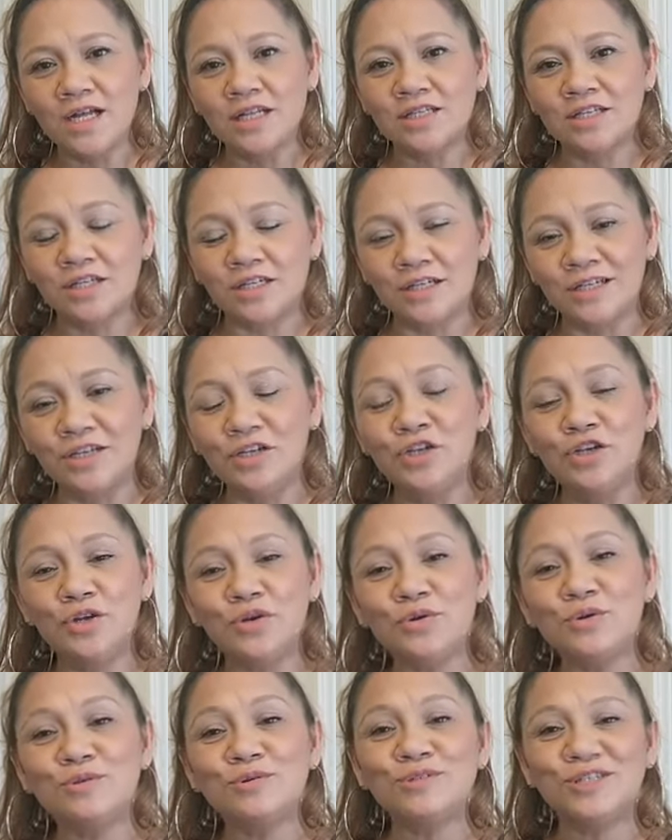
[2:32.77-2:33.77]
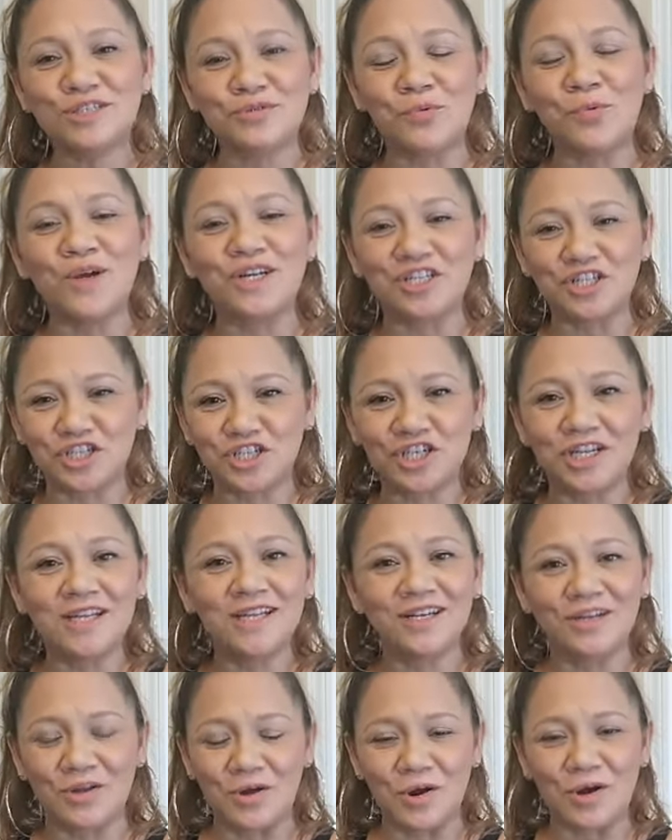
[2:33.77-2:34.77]
to use what she
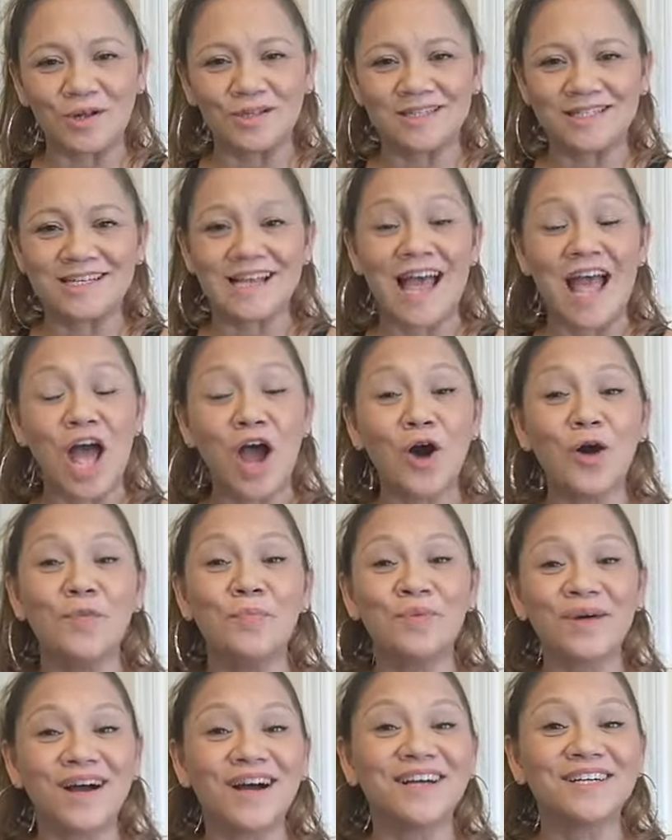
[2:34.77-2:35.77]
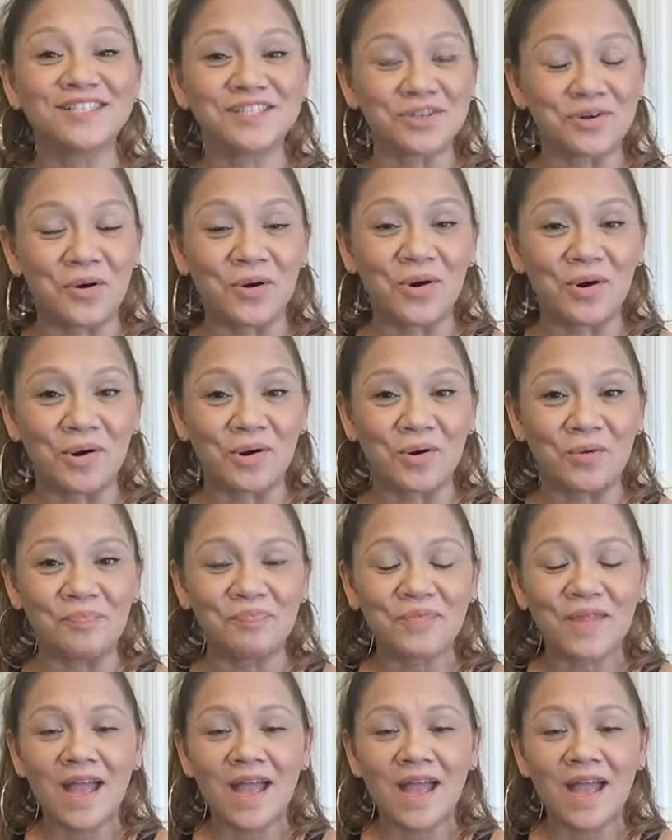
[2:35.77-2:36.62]
learned to help us all